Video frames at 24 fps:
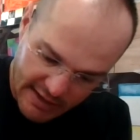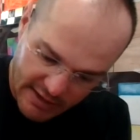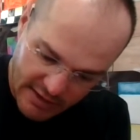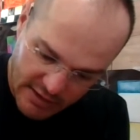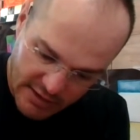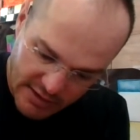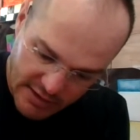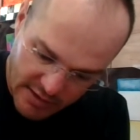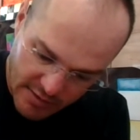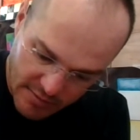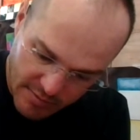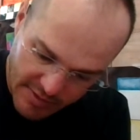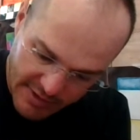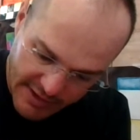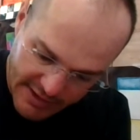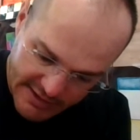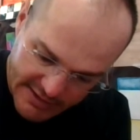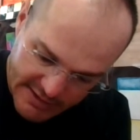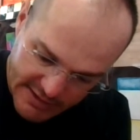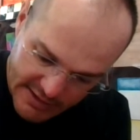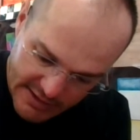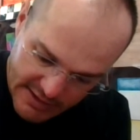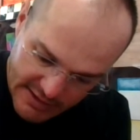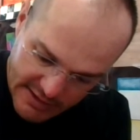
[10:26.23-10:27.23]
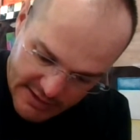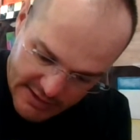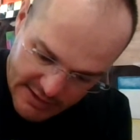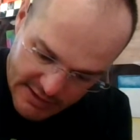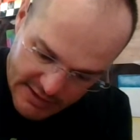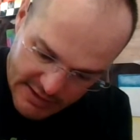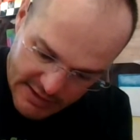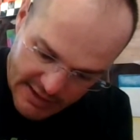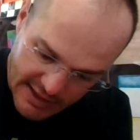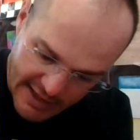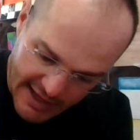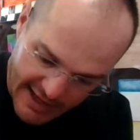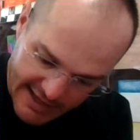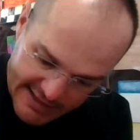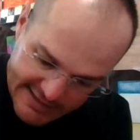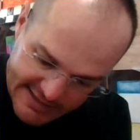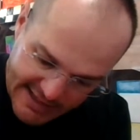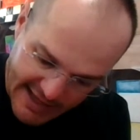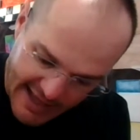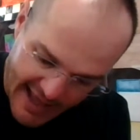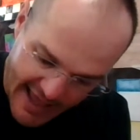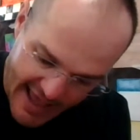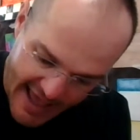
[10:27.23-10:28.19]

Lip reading: of a little bit, has that